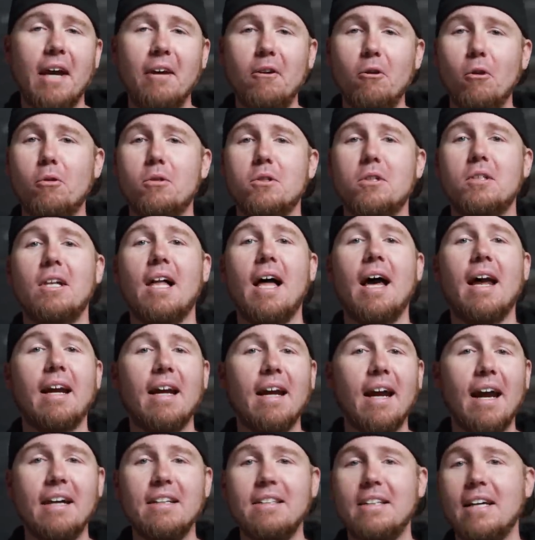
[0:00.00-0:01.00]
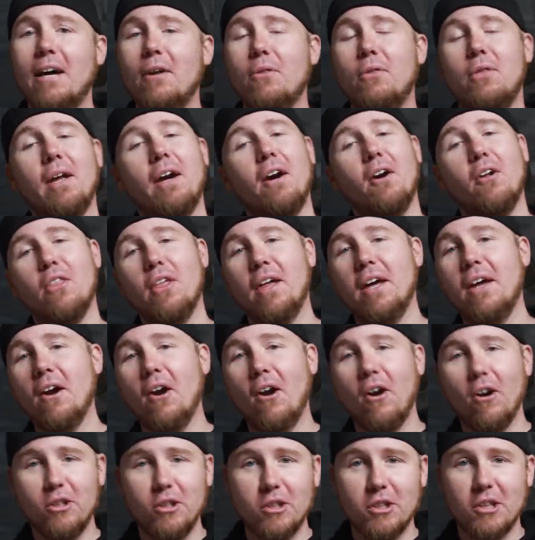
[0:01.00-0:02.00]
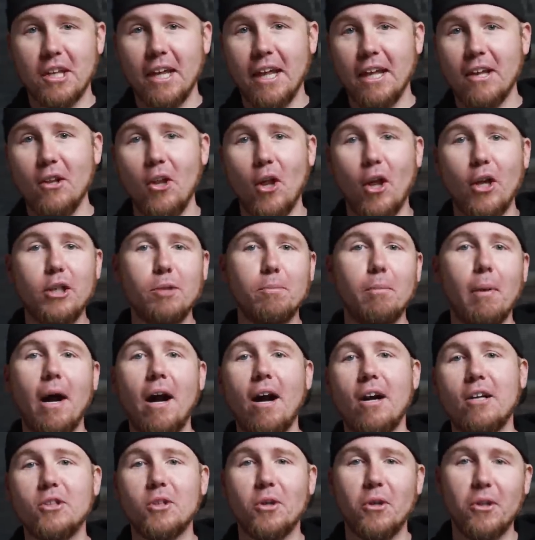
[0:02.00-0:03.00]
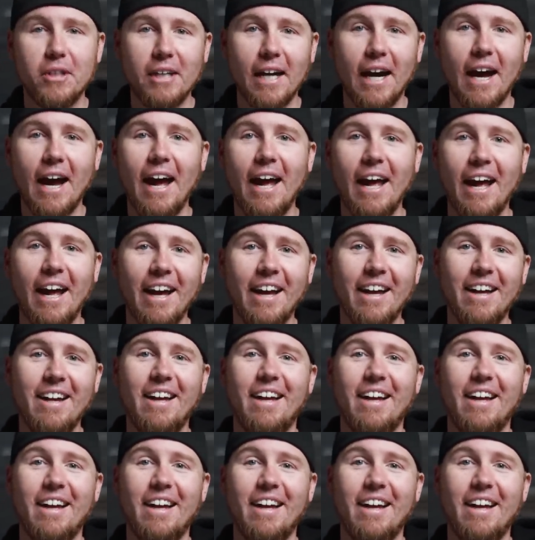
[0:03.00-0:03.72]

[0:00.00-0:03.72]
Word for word: I know there's a lot of guys out there that are just like lunchbox or die,